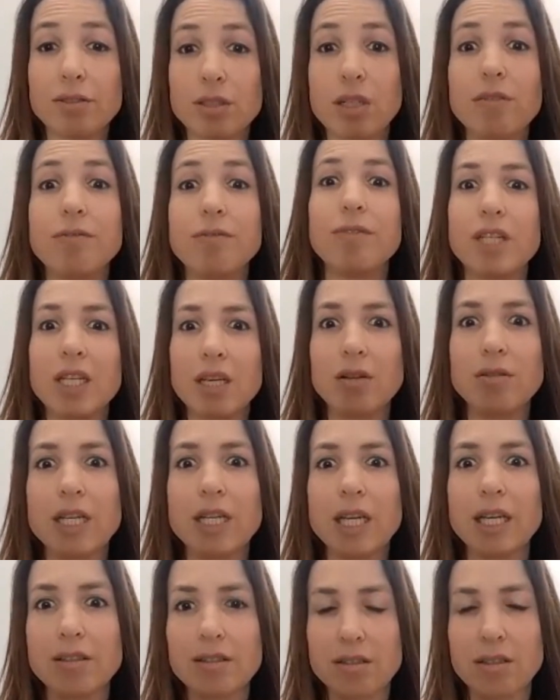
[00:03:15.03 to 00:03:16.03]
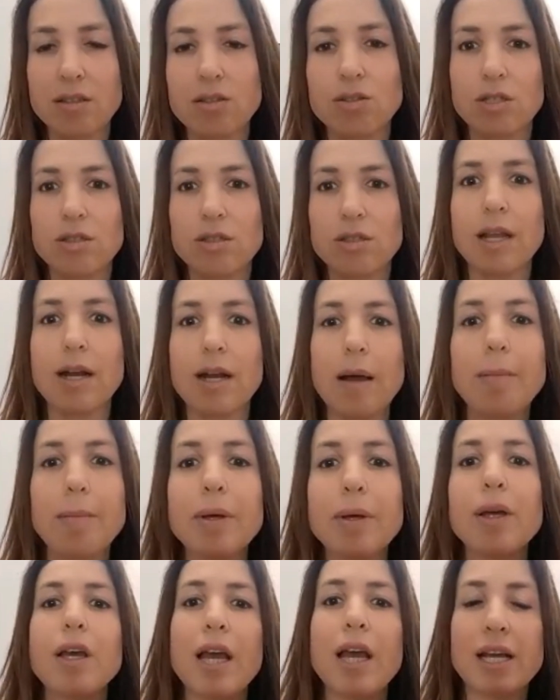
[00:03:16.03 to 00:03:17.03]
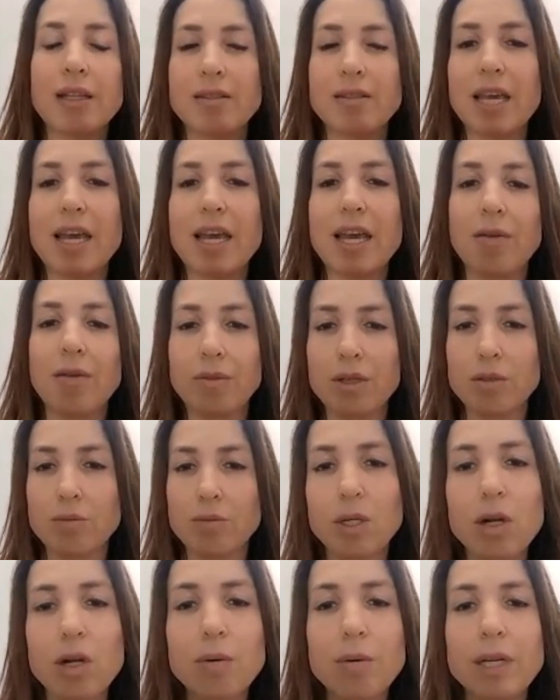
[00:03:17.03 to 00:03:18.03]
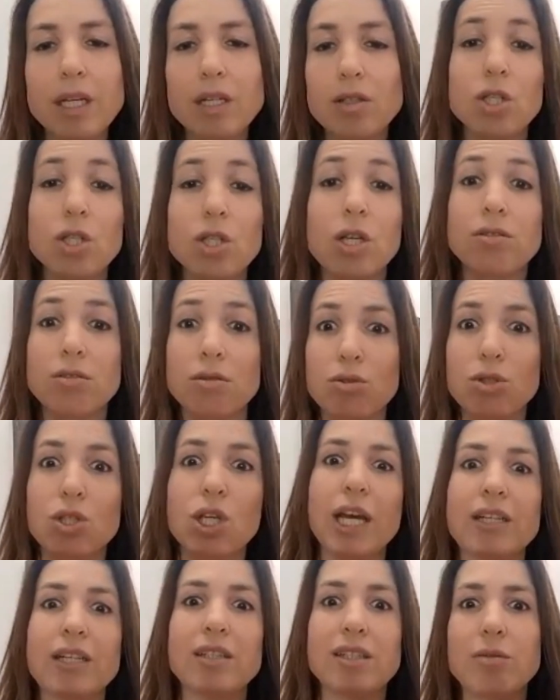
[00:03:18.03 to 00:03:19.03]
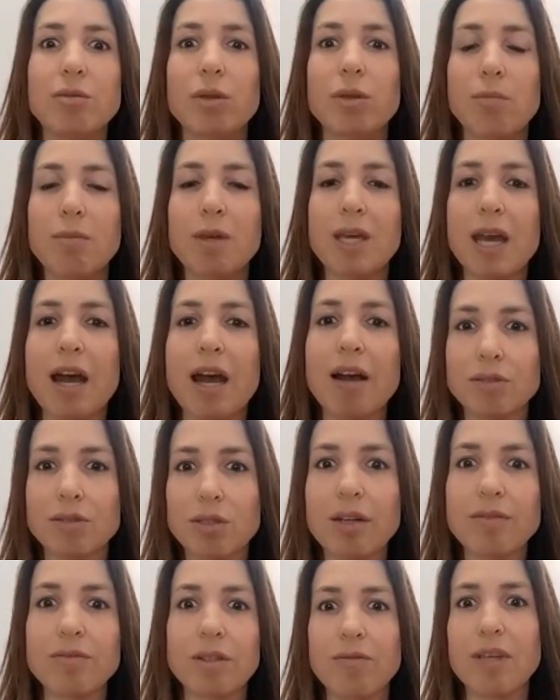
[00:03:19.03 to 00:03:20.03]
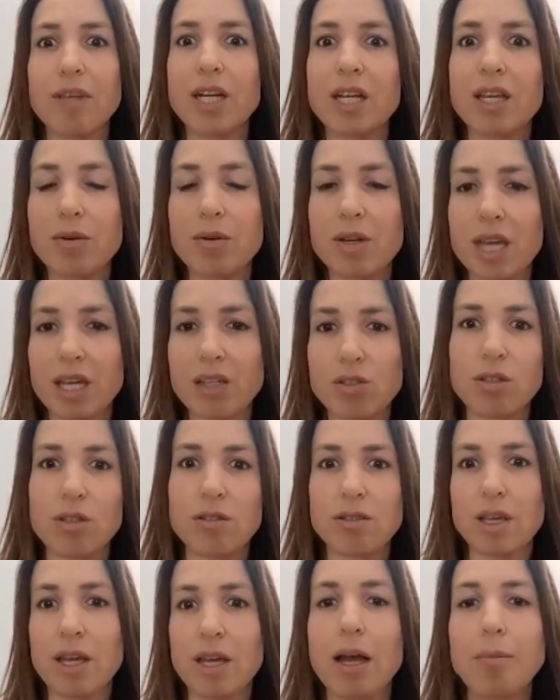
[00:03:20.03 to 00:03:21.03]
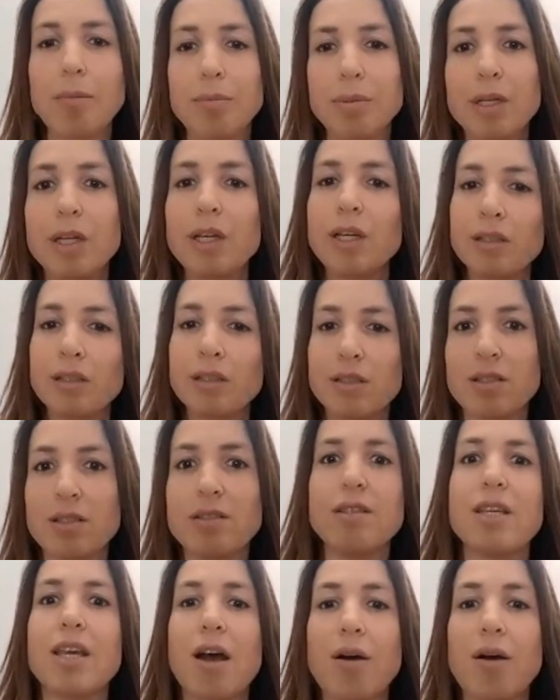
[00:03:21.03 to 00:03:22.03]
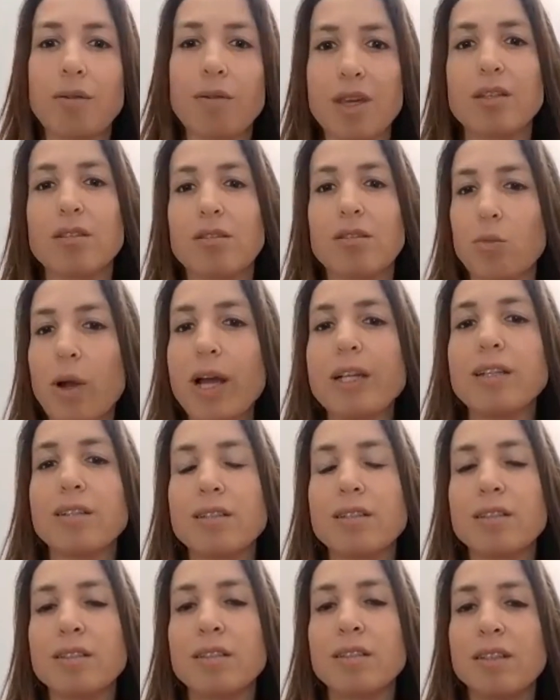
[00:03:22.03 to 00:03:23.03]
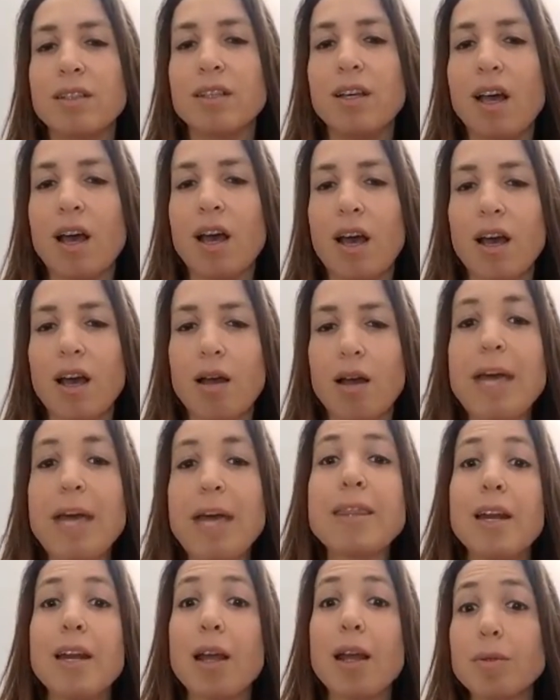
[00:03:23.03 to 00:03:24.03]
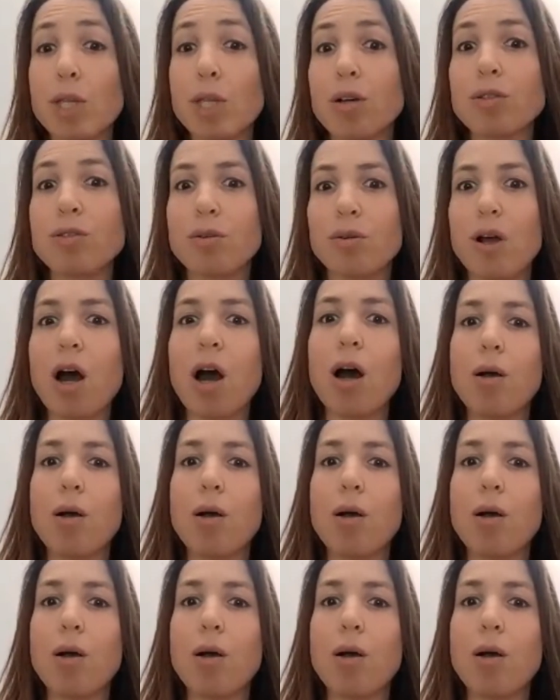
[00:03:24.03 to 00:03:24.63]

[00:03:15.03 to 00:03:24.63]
our video dates that she set up and say how things were going. And she also checked in with me after every video date she set up to see how things went. And then I was also